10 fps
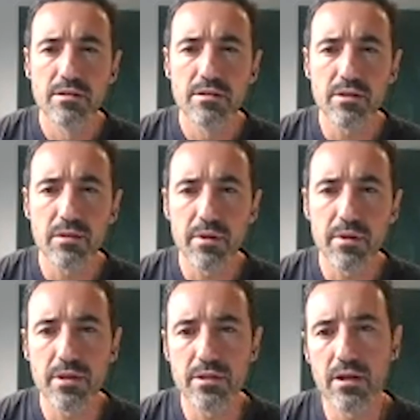Okay,
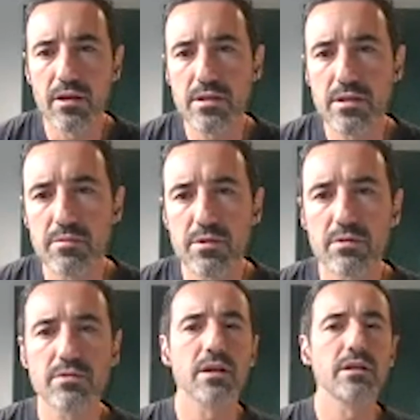maybe I skip the
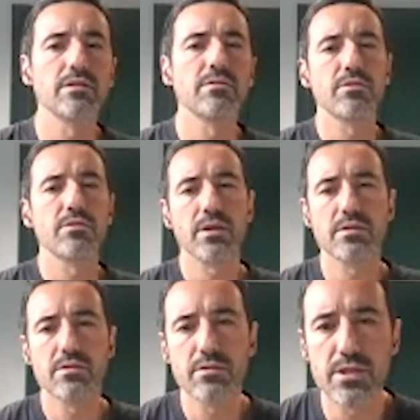idea of
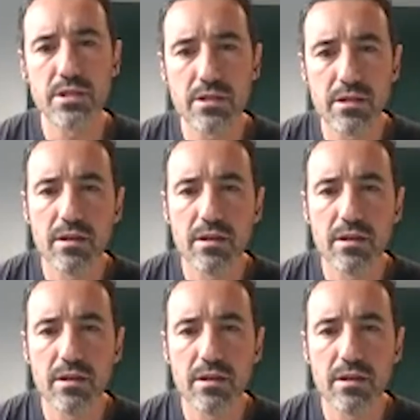right origin.